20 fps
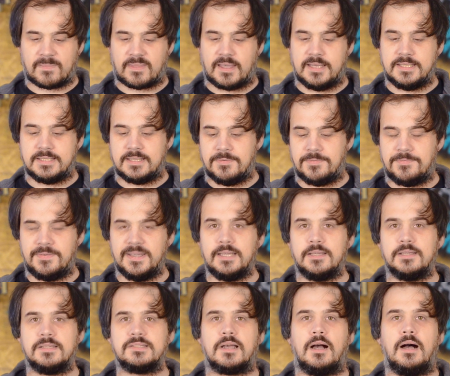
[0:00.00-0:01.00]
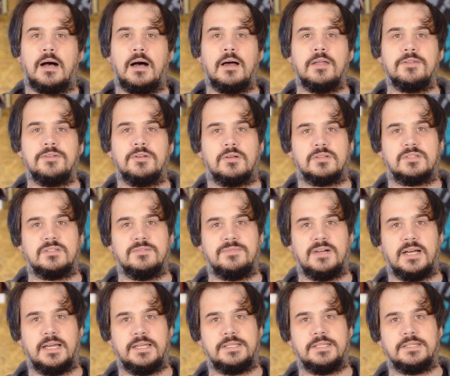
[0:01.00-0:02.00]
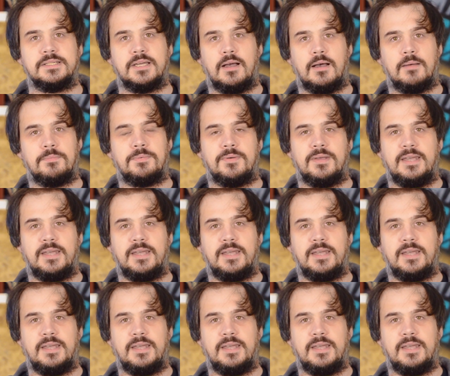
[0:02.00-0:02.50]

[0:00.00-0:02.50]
is the fingers are not divided up.